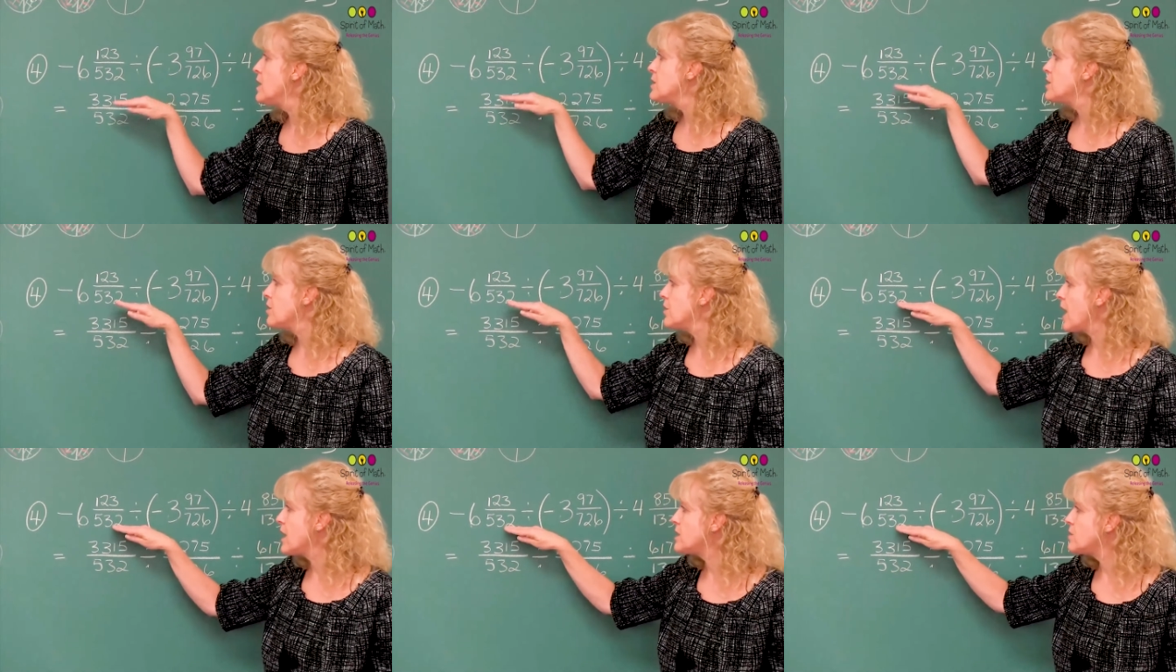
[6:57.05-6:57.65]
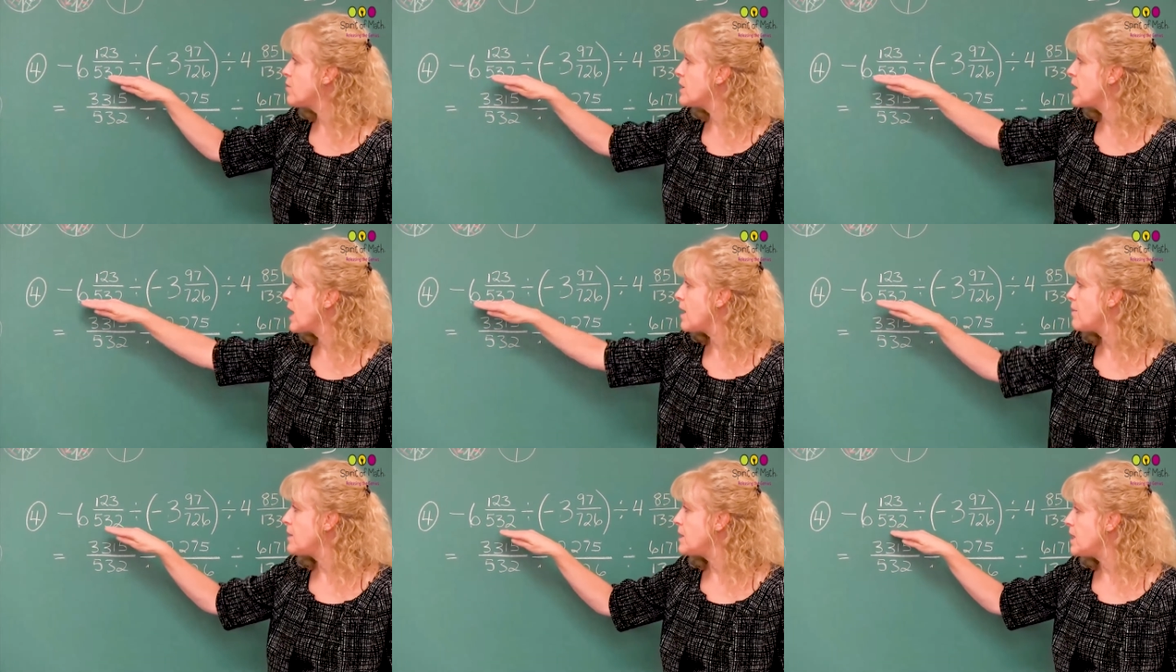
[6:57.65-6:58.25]
So that's what
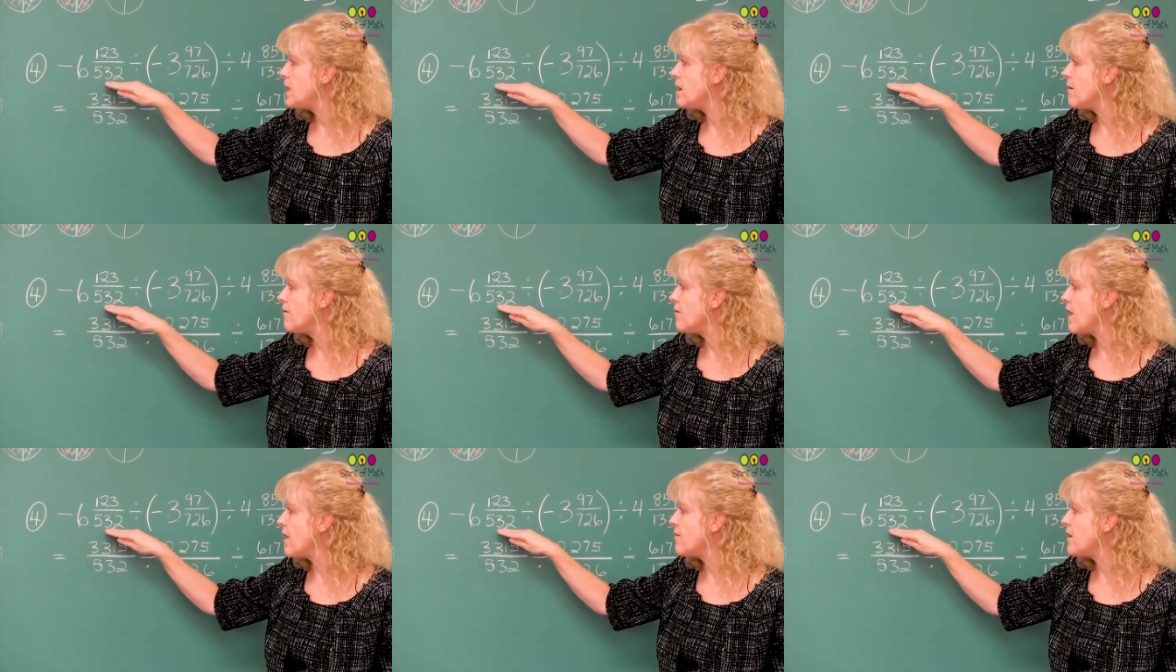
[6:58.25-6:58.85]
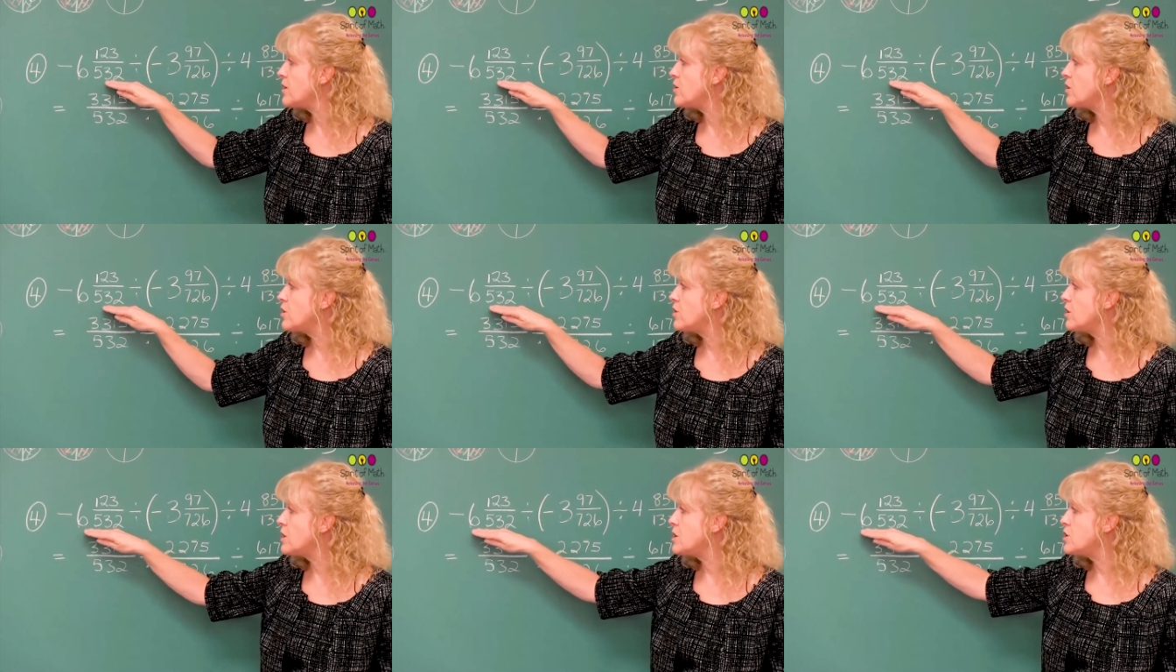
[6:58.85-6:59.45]
happened here.
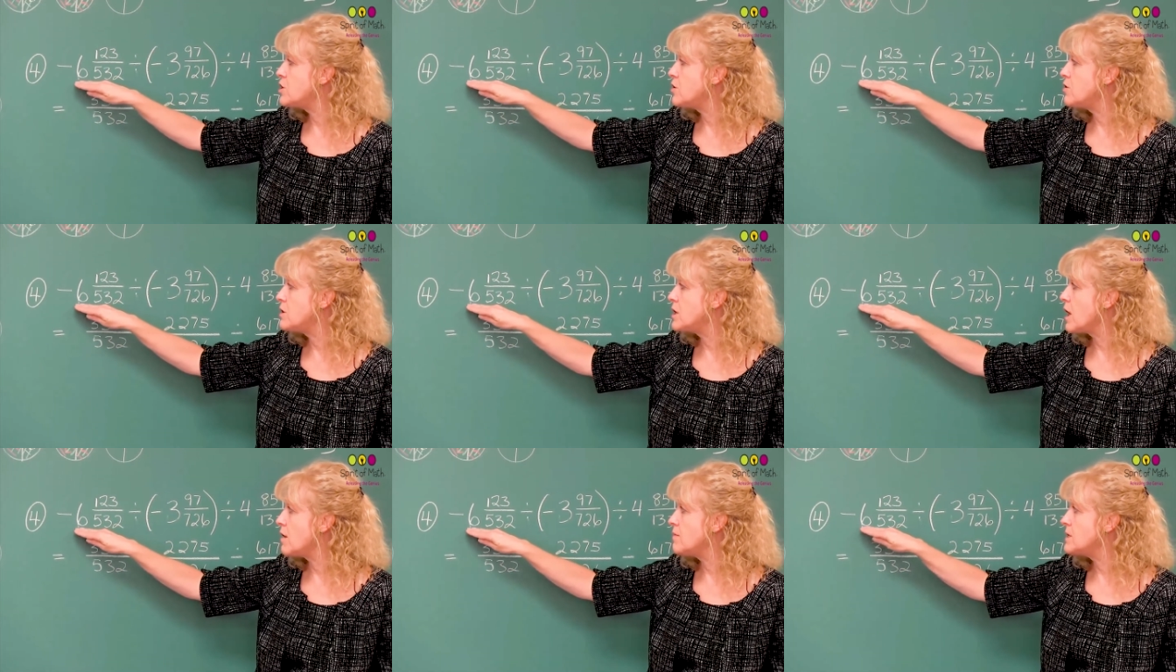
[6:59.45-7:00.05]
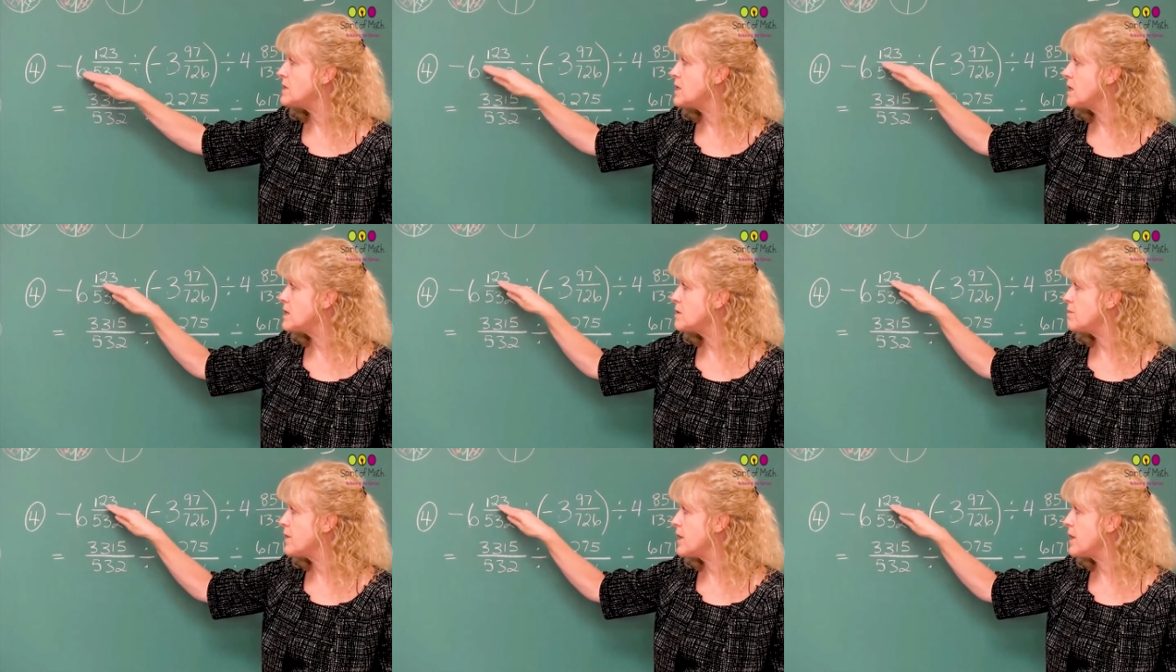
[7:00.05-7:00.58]
532 times 6